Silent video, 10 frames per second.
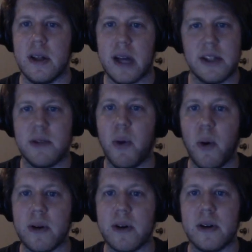
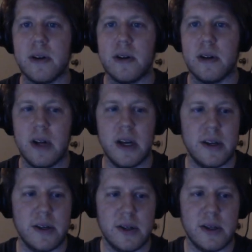important
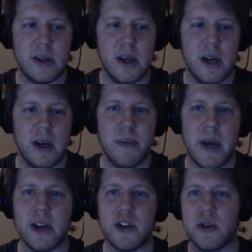is
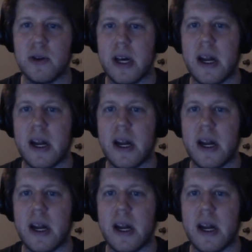making sure that